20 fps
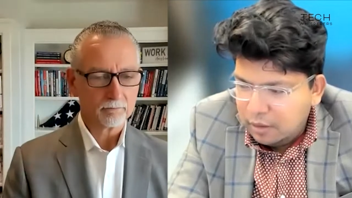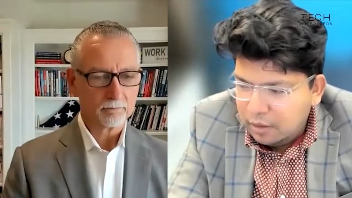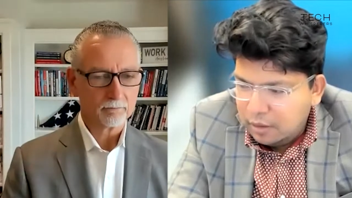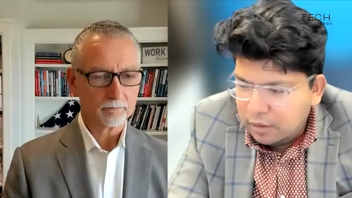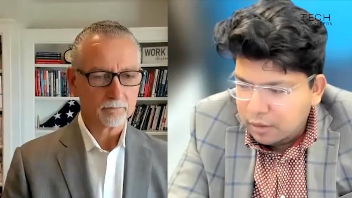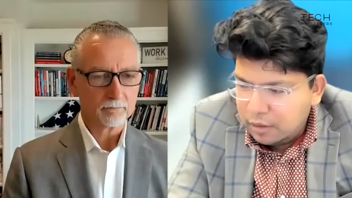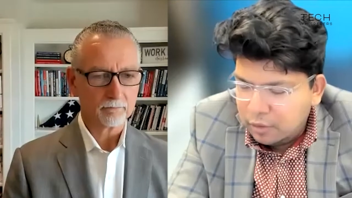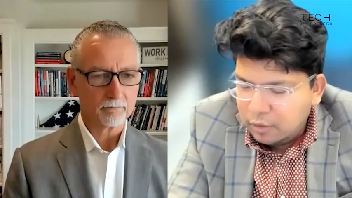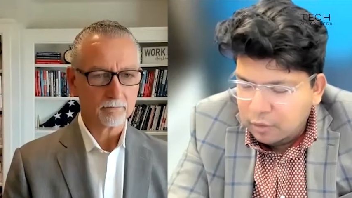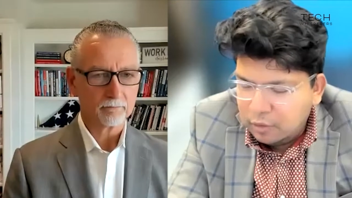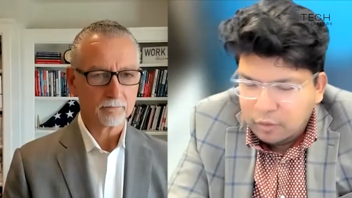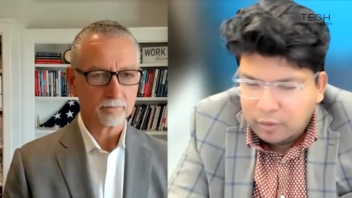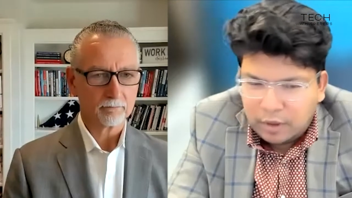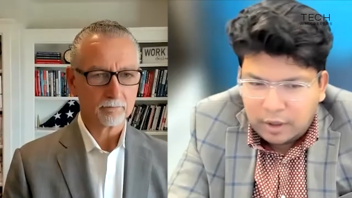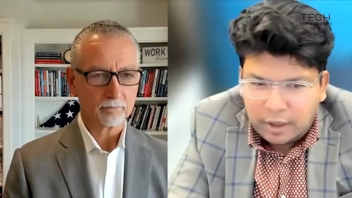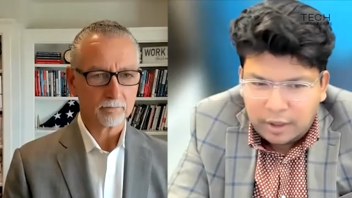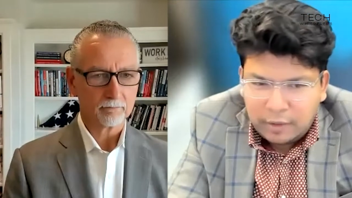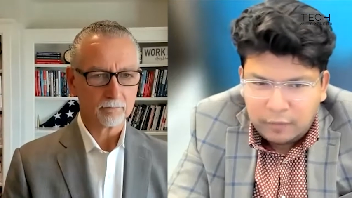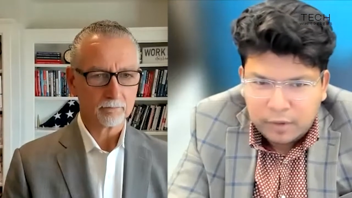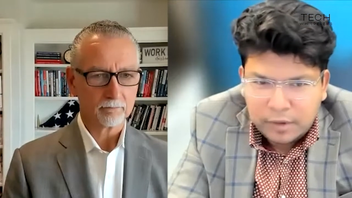Speaker 1: So
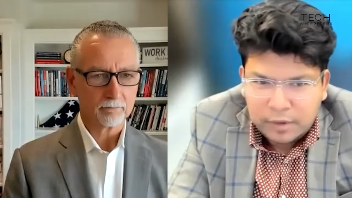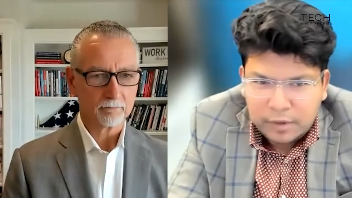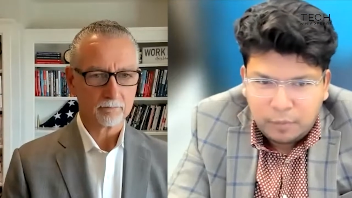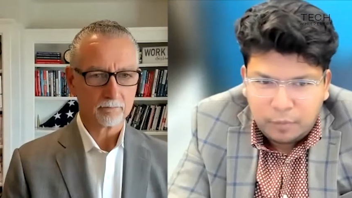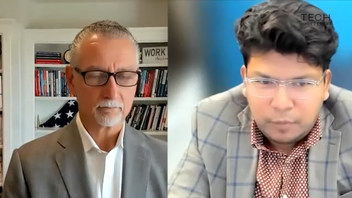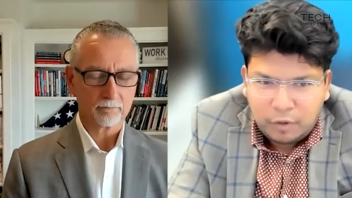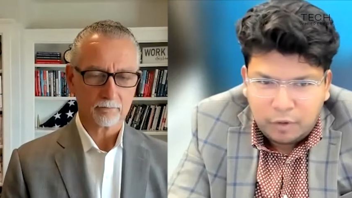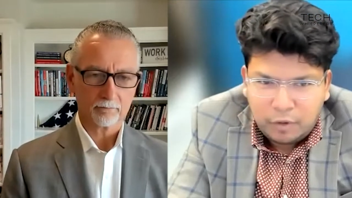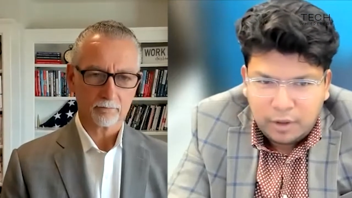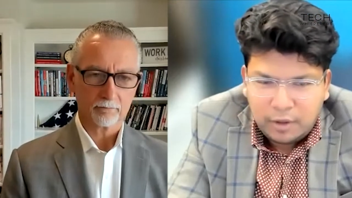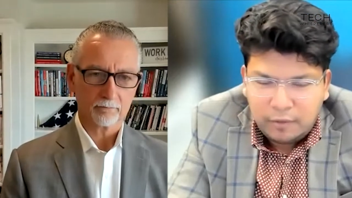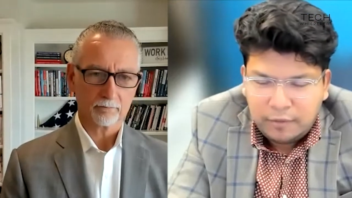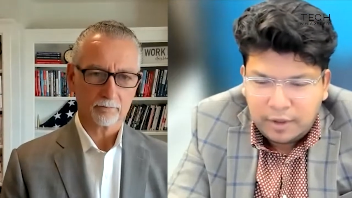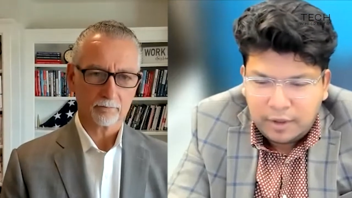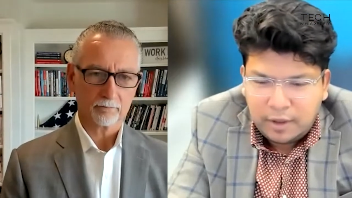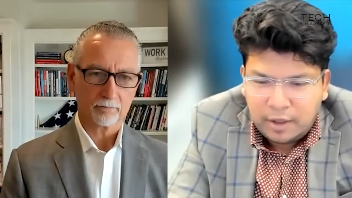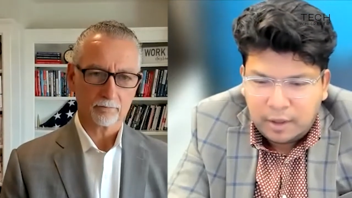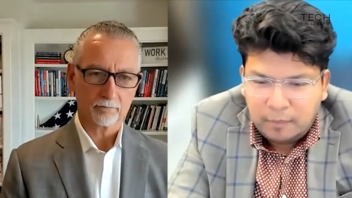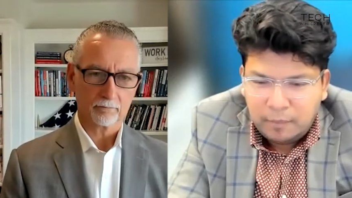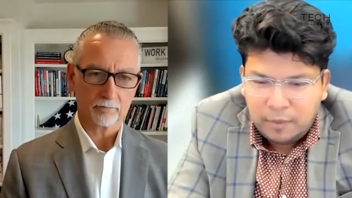I was born in
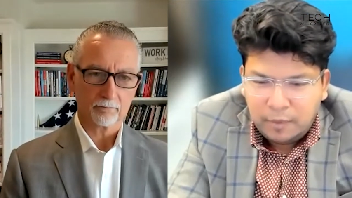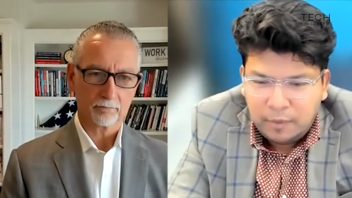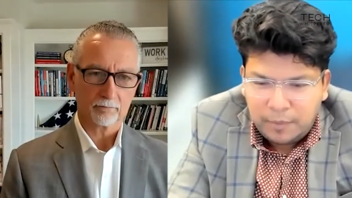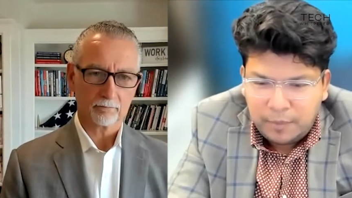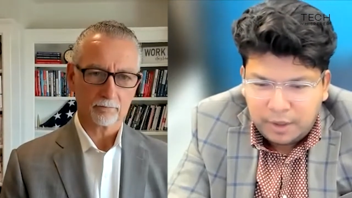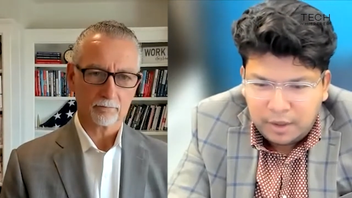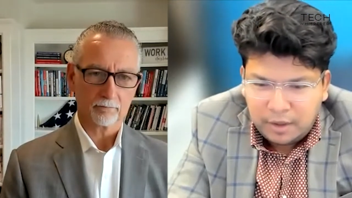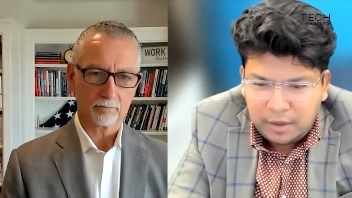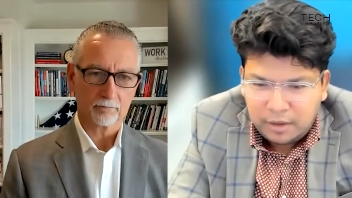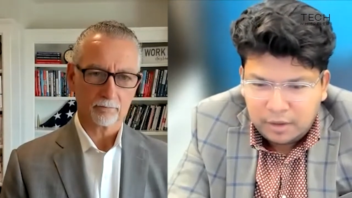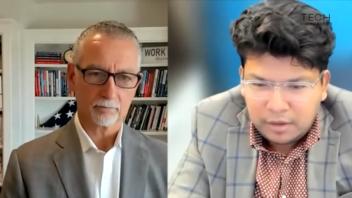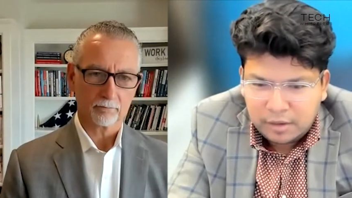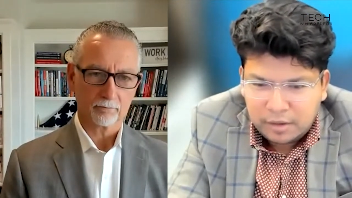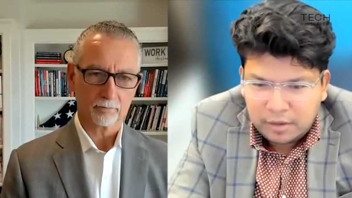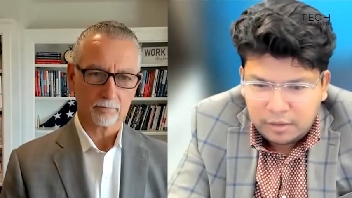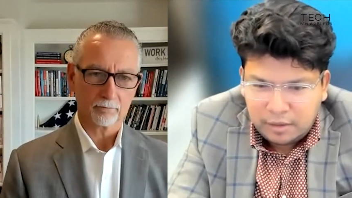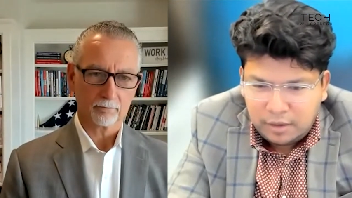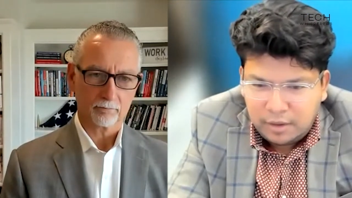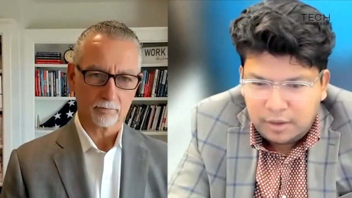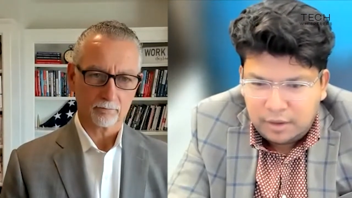very humble
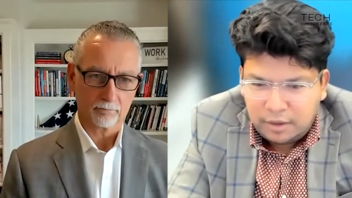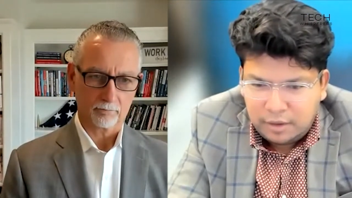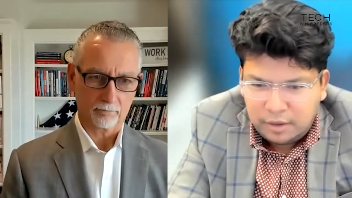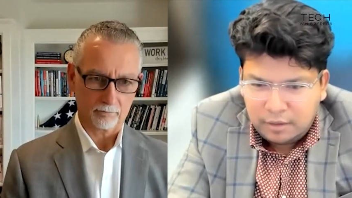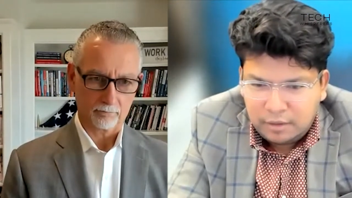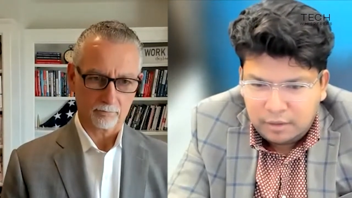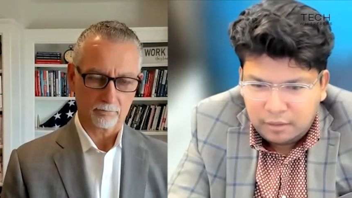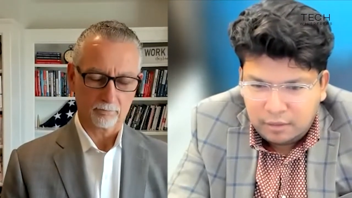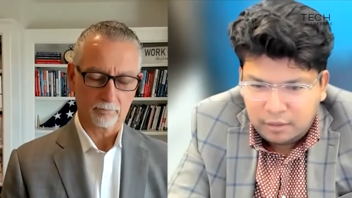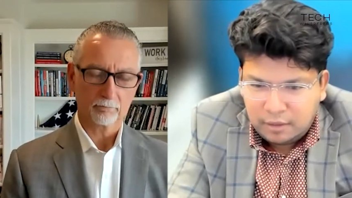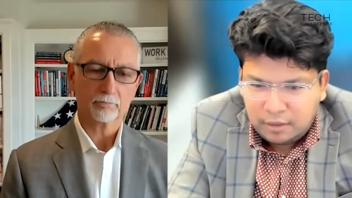beginnings in India,